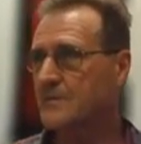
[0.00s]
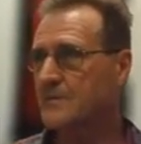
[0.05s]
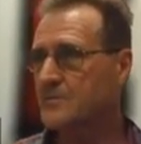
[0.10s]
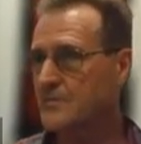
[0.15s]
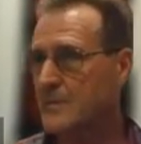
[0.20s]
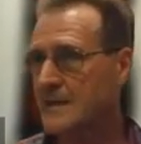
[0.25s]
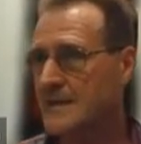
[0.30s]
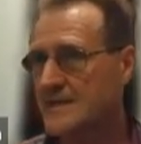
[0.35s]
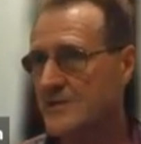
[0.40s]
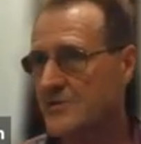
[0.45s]
the
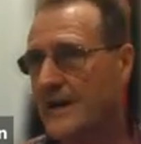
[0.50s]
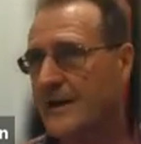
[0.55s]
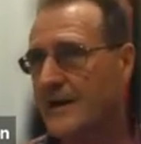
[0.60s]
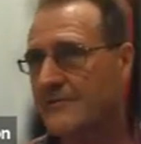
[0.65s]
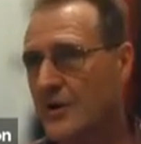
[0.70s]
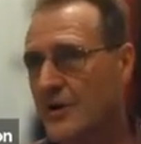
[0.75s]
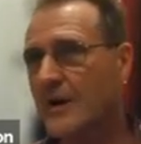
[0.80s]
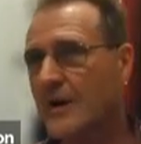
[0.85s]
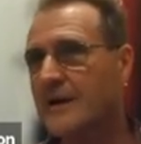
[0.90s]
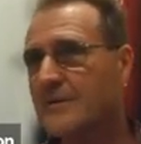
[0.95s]
best
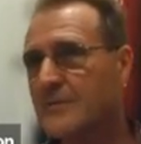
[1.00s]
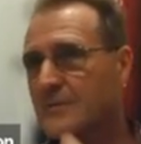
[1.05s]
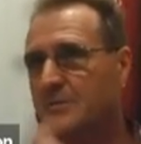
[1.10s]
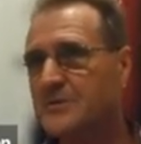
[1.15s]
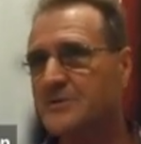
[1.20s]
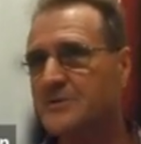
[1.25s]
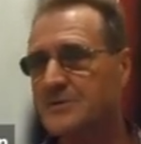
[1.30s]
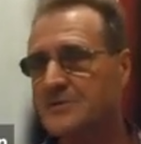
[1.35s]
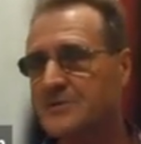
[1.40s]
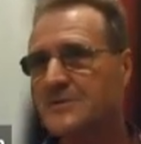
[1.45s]
draft I could
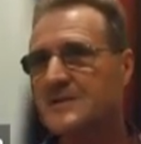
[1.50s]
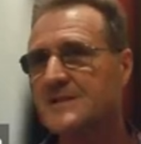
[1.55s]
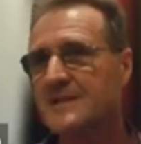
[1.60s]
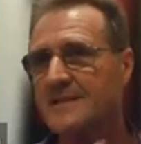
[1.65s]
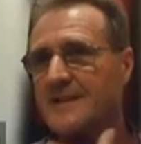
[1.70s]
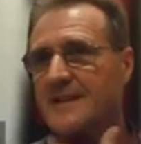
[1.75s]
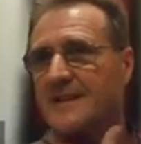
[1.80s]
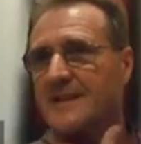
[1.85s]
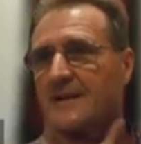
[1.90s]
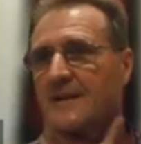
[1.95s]
produce,
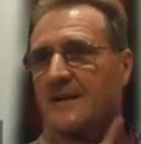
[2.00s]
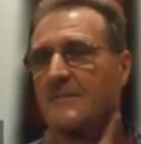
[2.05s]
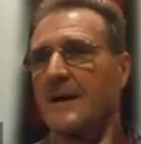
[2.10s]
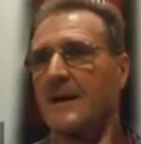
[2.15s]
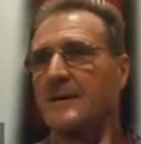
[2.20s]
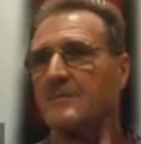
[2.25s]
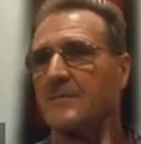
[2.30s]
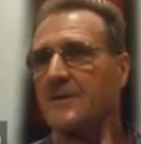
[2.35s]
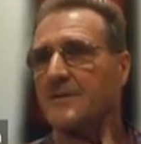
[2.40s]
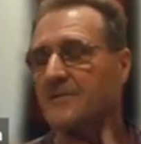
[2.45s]
and then I
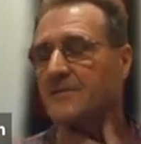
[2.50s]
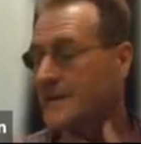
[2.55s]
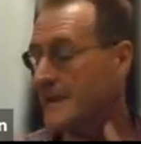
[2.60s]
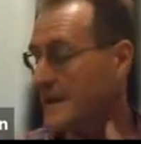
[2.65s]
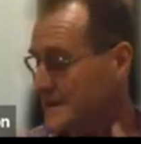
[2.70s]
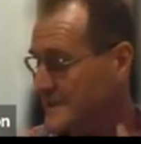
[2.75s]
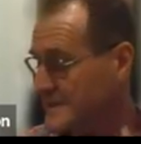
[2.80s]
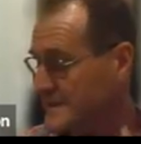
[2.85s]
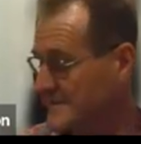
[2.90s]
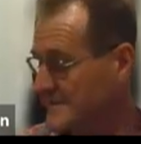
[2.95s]
made
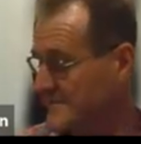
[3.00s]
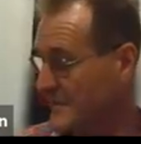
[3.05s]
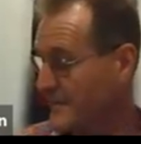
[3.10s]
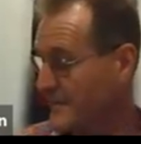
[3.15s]
modifications